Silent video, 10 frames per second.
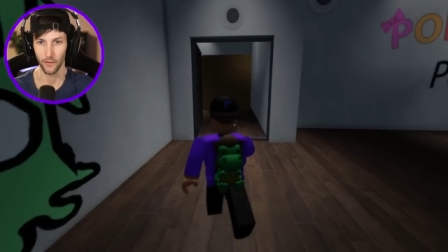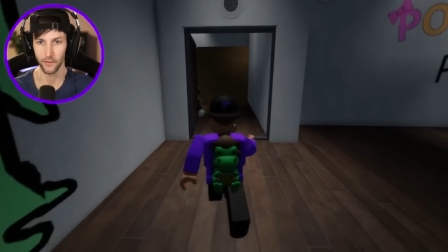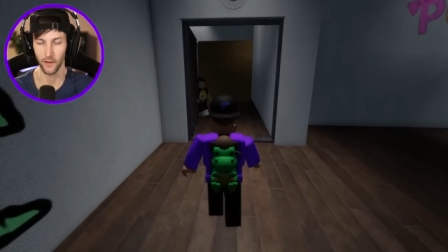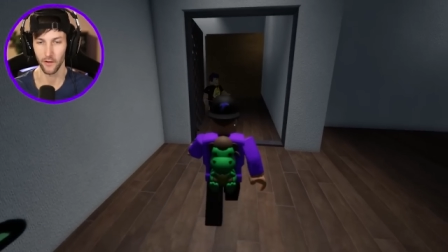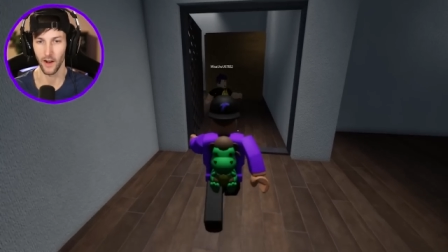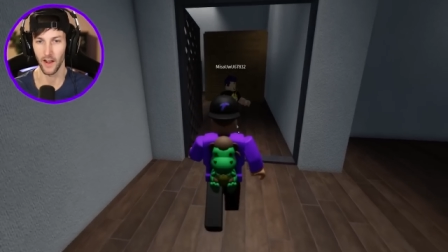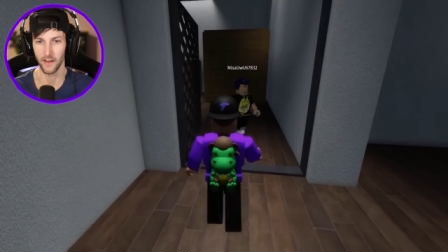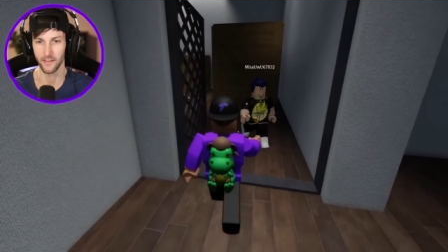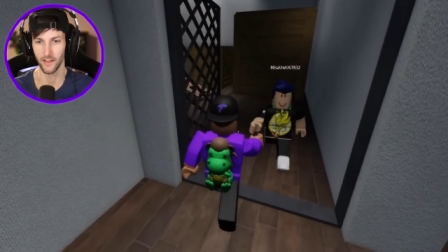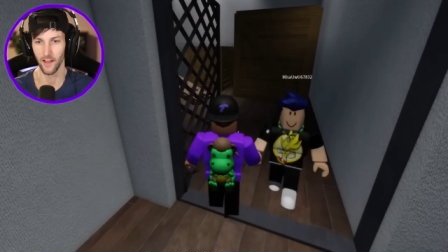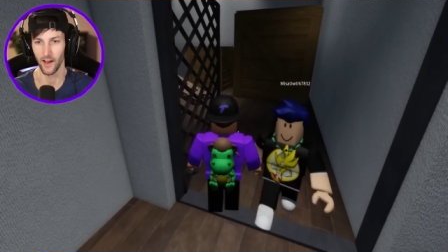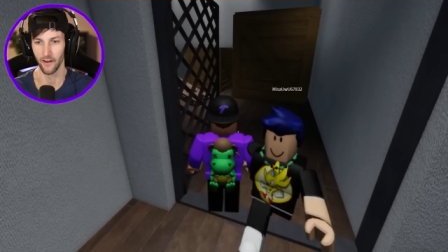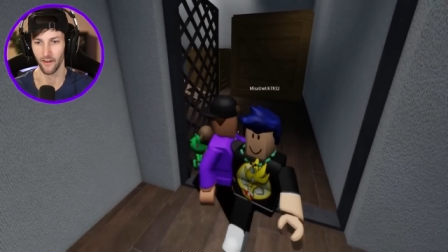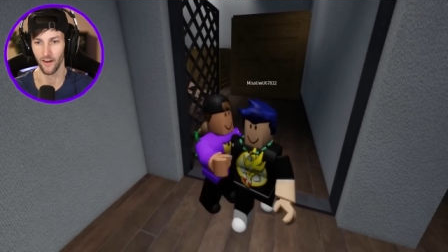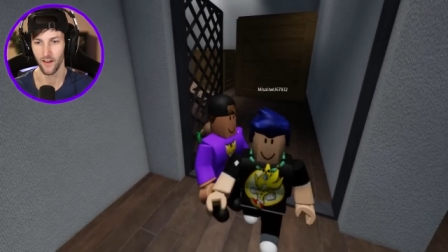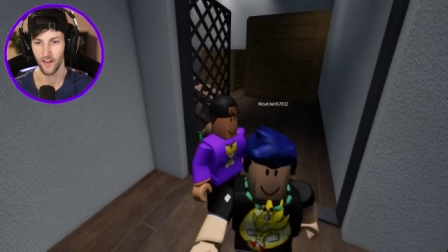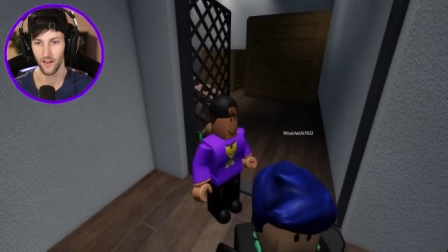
this other guy has the ladder.